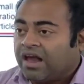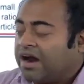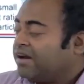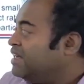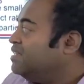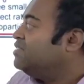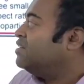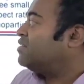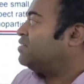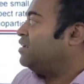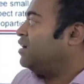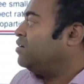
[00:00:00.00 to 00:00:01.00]
are
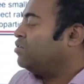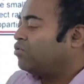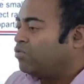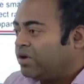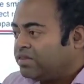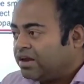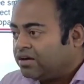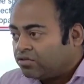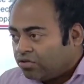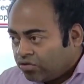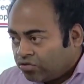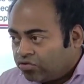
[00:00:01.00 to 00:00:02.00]
ingested,
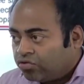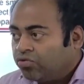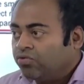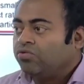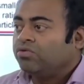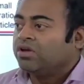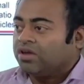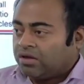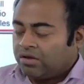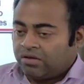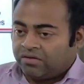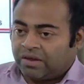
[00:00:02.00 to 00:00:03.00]
whether
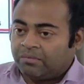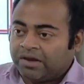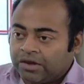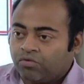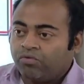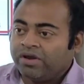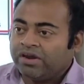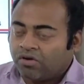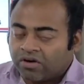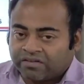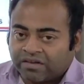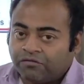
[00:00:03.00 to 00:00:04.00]
through some liquid
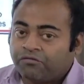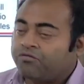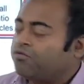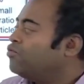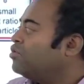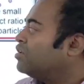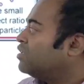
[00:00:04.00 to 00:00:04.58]
or some food,